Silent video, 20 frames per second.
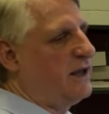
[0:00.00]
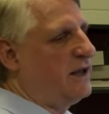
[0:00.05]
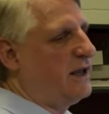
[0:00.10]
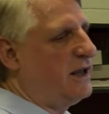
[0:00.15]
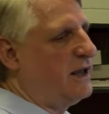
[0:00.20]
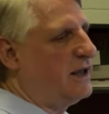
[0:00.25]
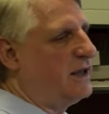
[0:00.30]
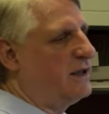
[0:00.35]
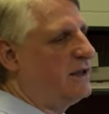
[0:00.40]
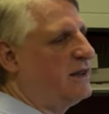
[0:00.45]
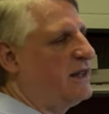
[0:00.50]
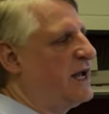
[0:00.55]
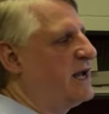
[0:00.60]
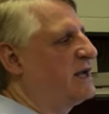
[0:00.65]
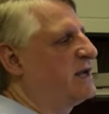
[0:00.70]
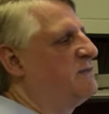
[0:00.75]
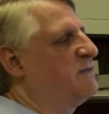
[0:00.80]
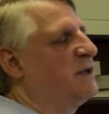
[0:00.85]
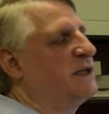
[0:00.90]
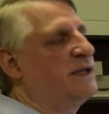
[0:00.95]
and
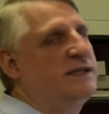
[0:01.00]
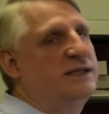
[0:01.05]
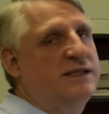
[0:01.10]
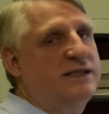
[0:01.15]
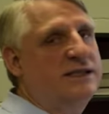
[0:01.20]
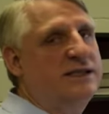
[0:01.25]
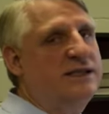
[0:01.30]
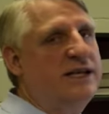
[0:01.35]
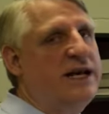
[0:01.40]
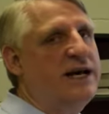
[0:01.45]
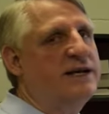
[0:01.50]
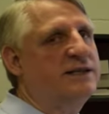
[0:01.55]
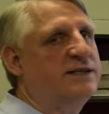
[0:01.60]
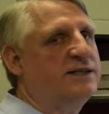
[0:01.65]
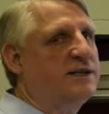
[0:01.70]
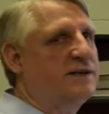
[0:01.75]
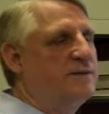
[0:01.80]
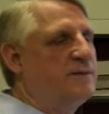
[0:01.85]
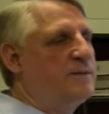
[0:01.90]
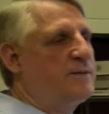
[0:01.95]
that completes this task.